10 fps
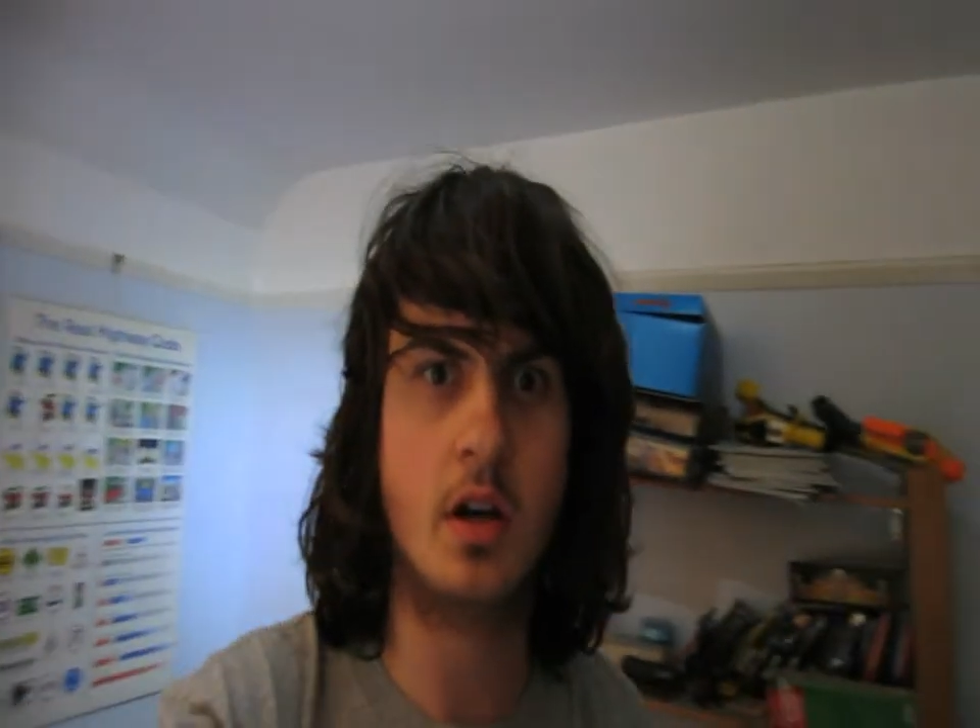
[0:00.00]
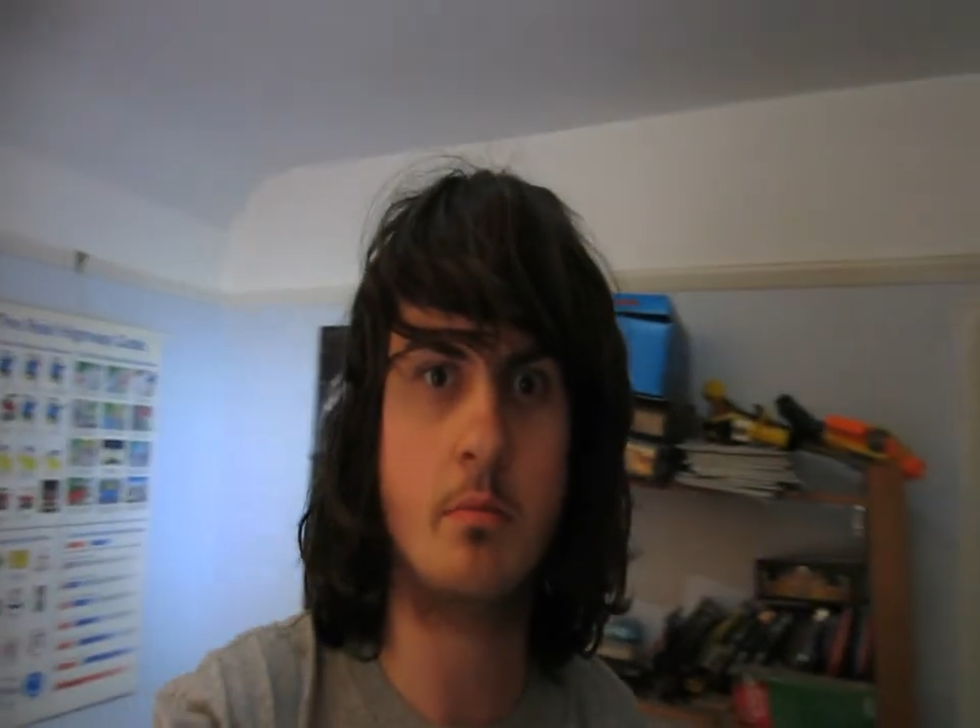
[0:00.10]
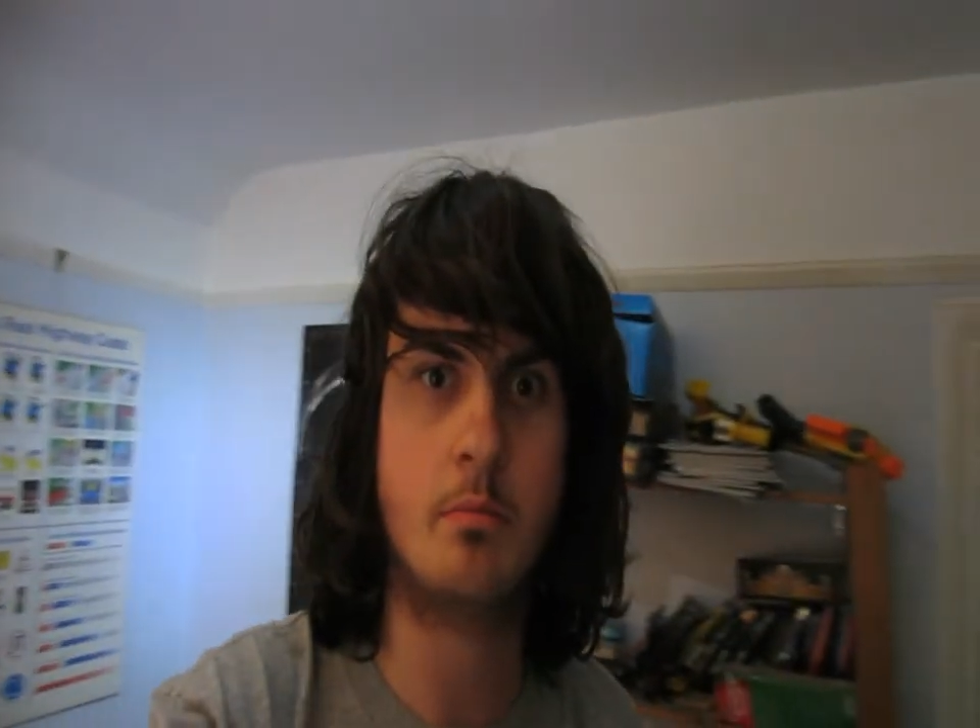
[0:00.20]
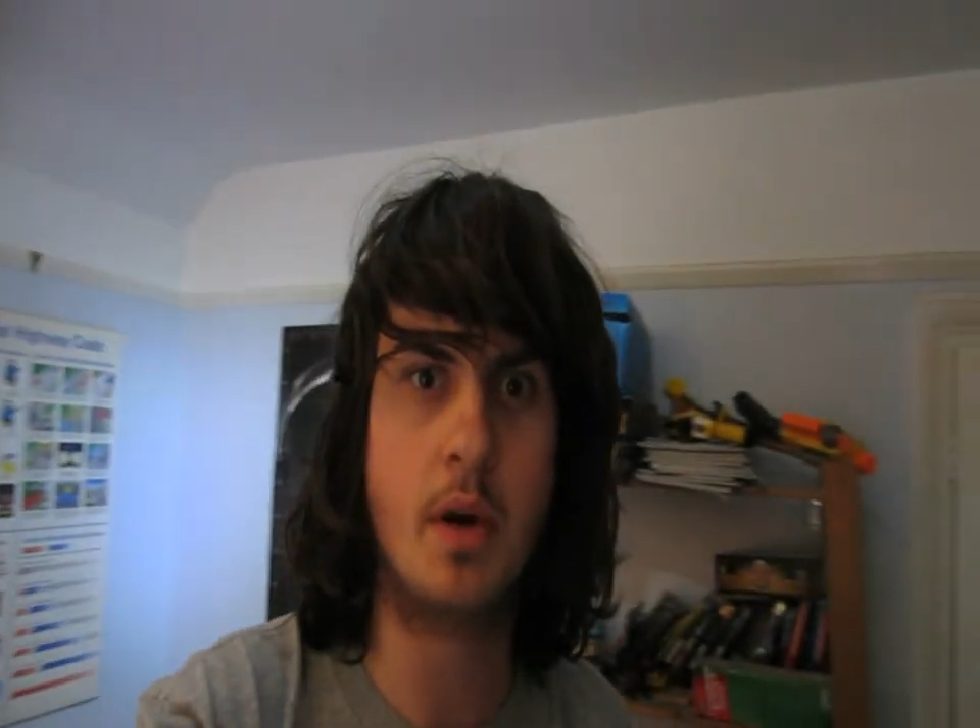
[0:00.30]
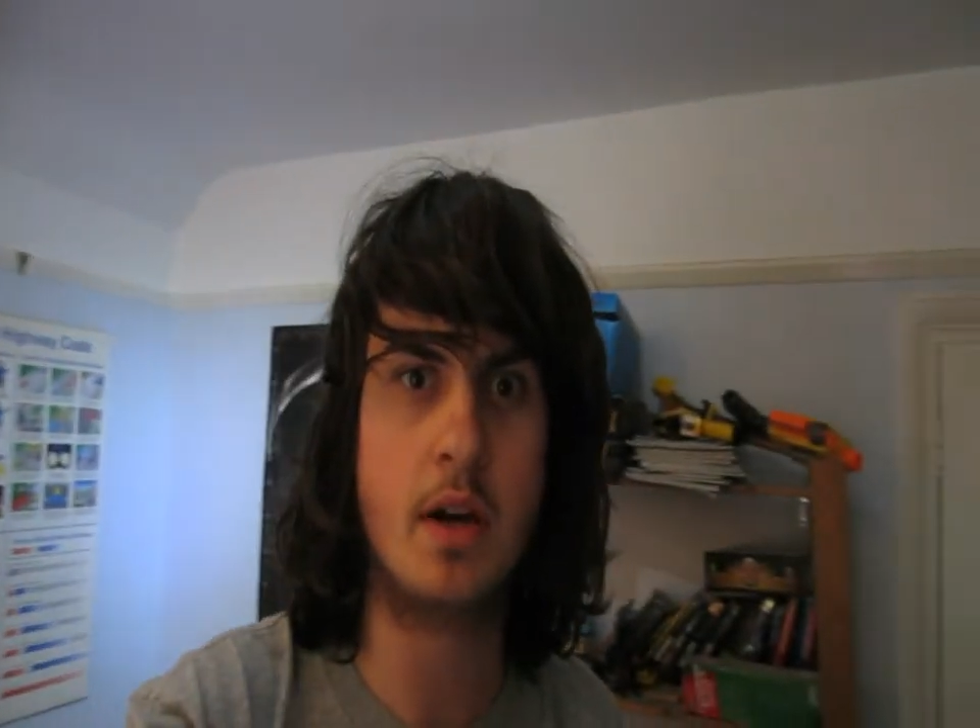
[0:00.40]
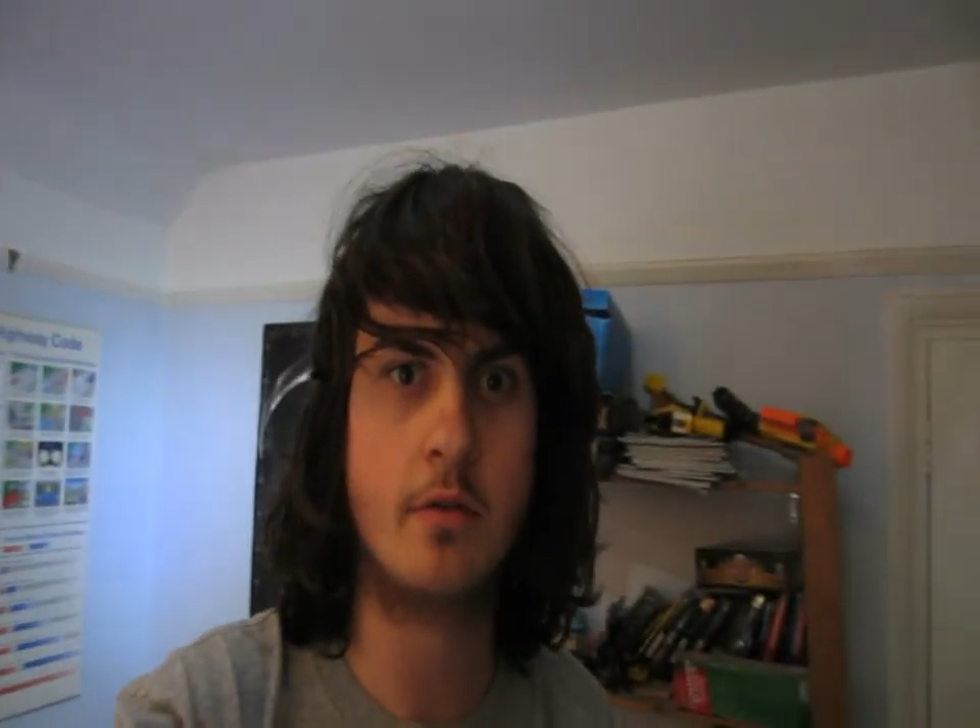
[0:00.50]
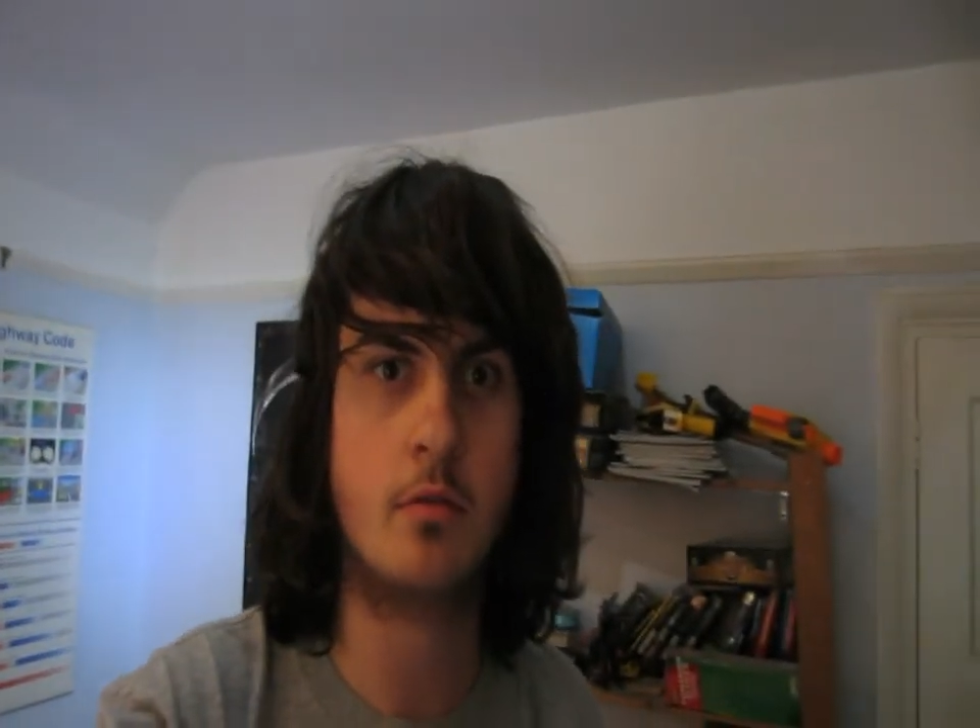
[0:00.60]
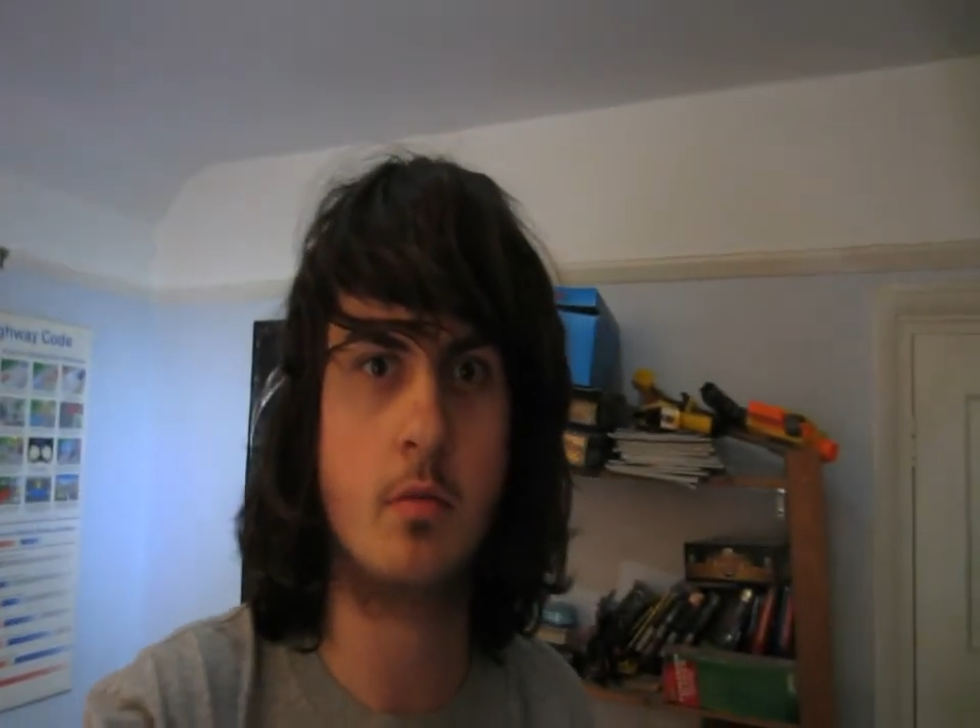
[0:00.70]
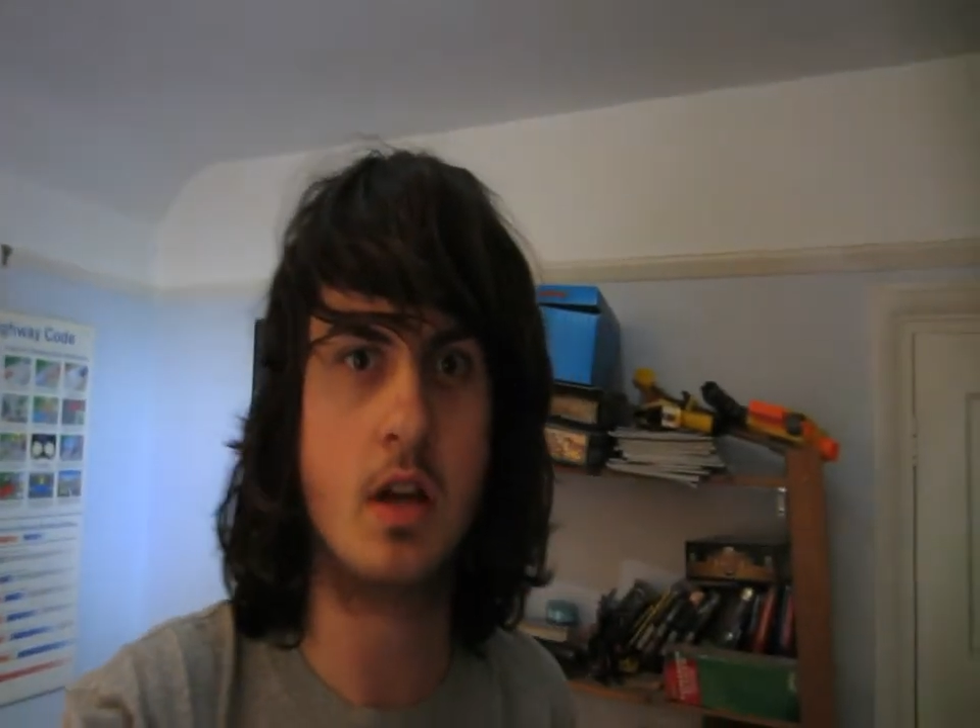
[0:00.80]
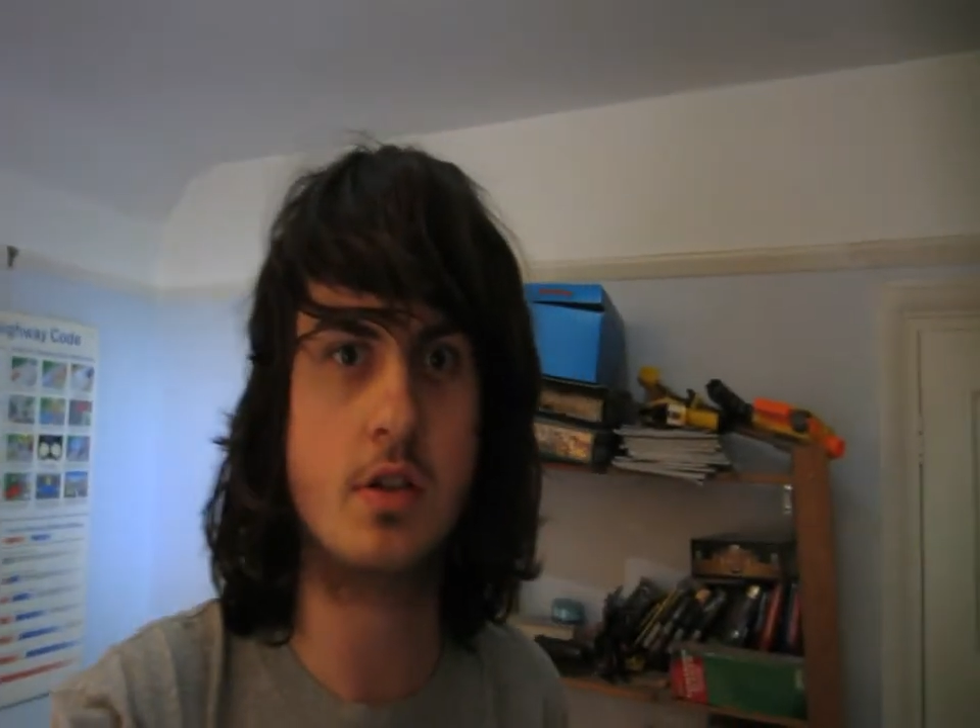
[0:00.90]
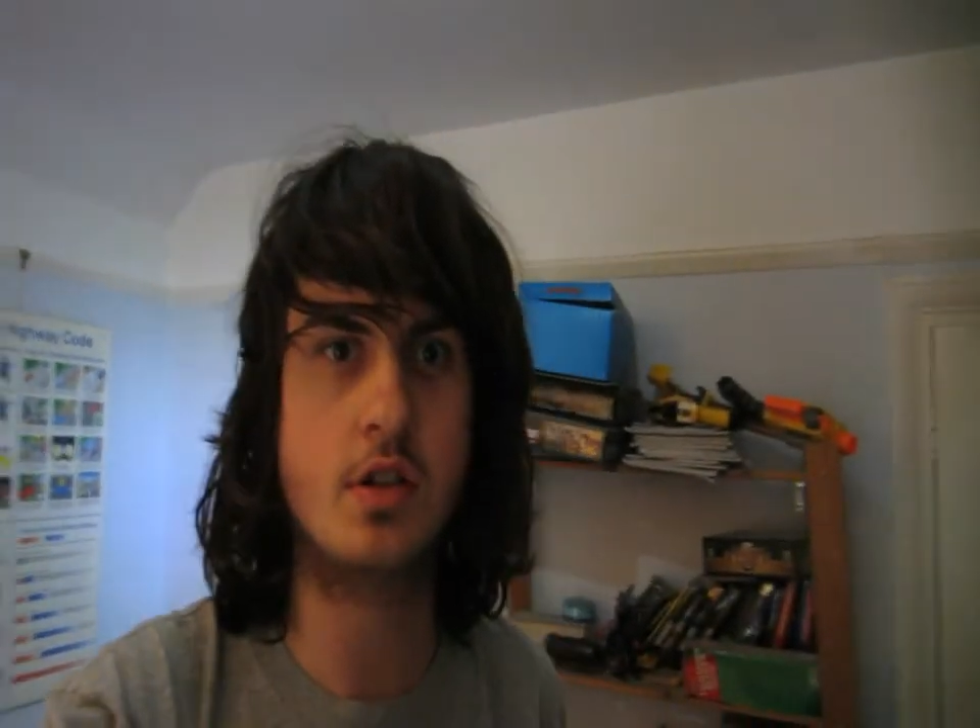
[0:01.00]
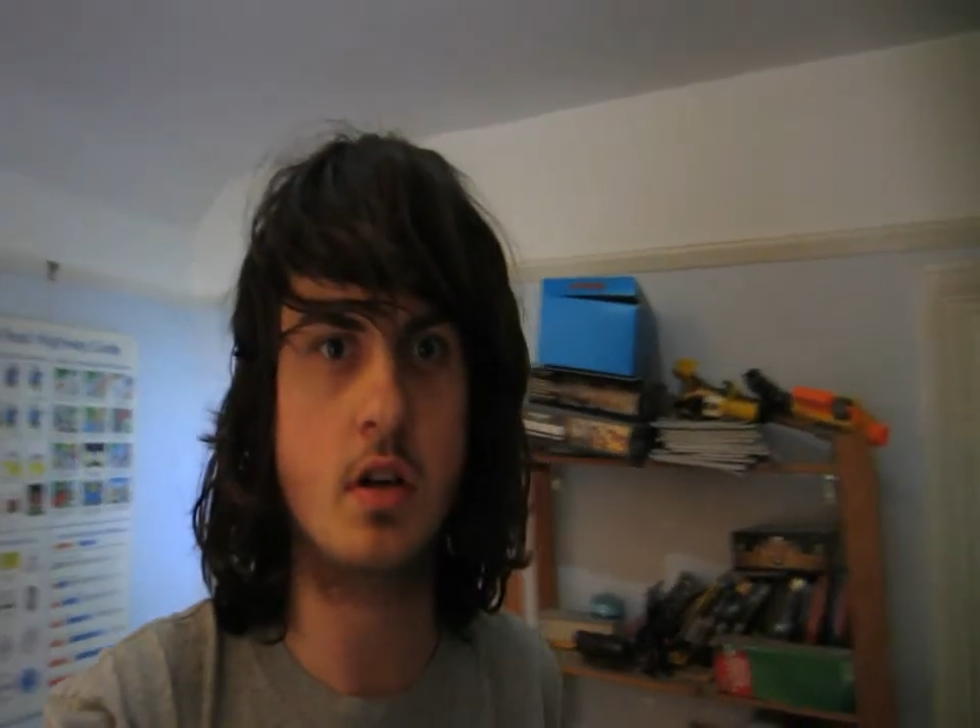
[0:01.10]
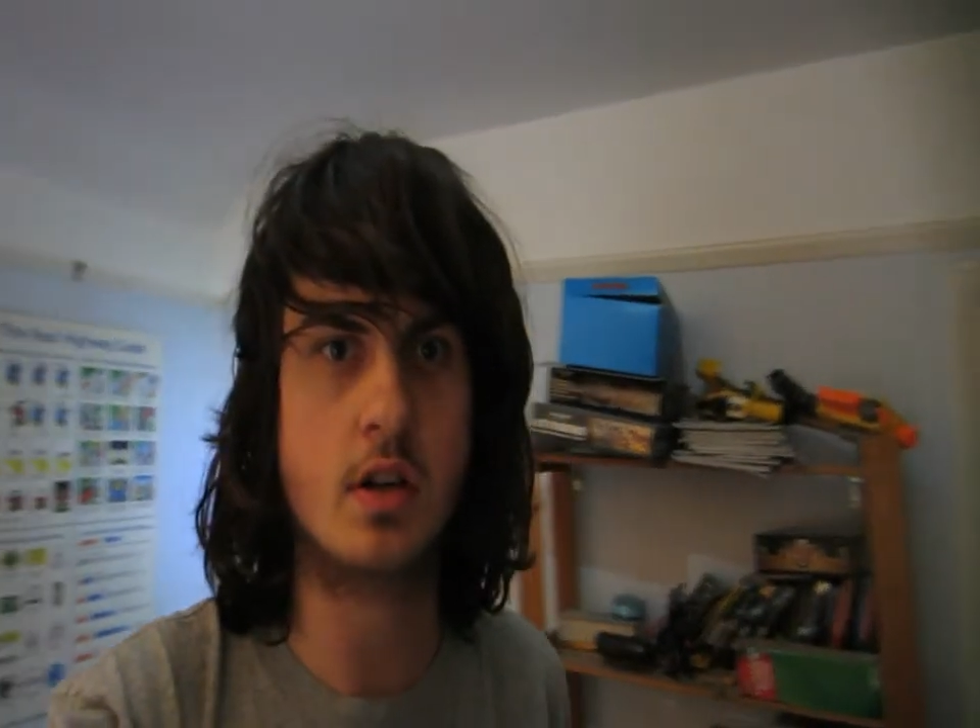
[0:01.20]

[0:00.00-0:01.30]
I'm back from London.